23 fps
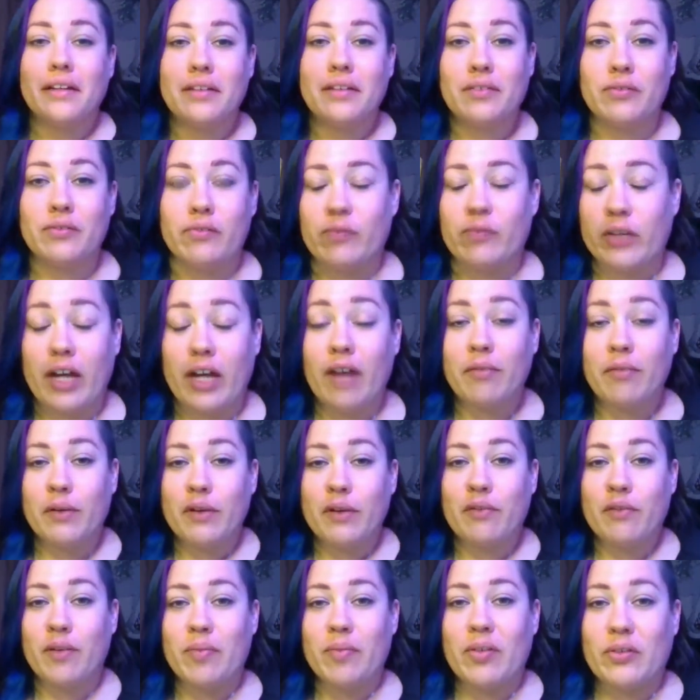Recovering
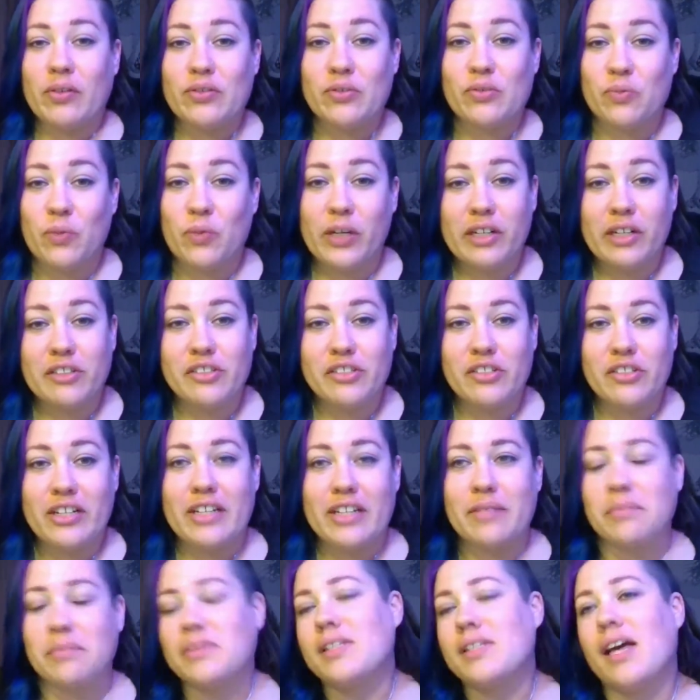from those weird
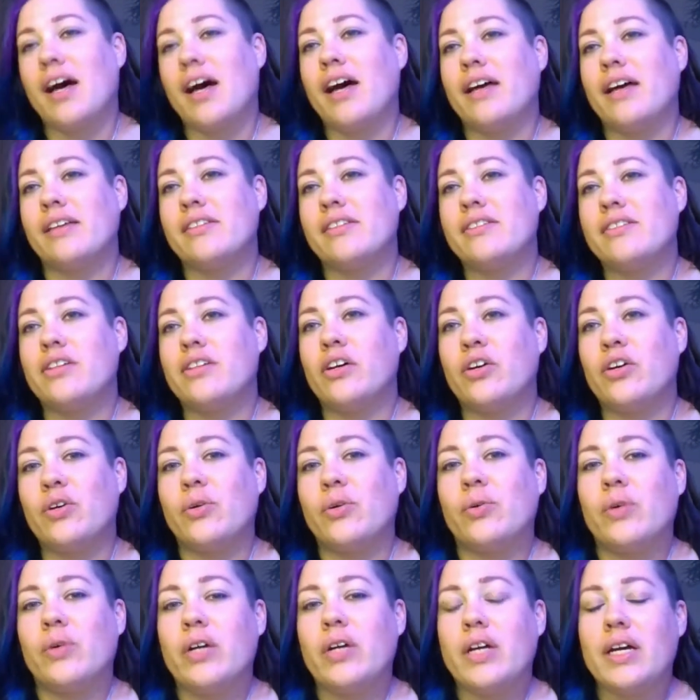dreams.
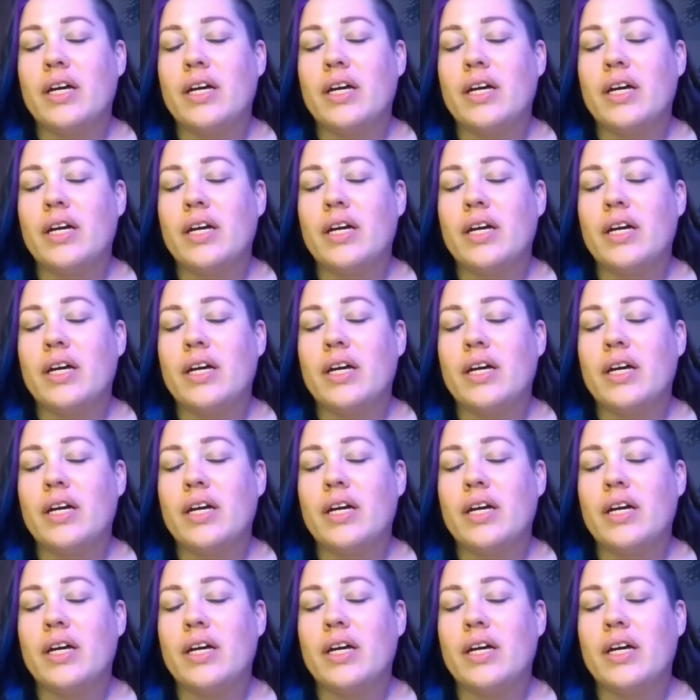So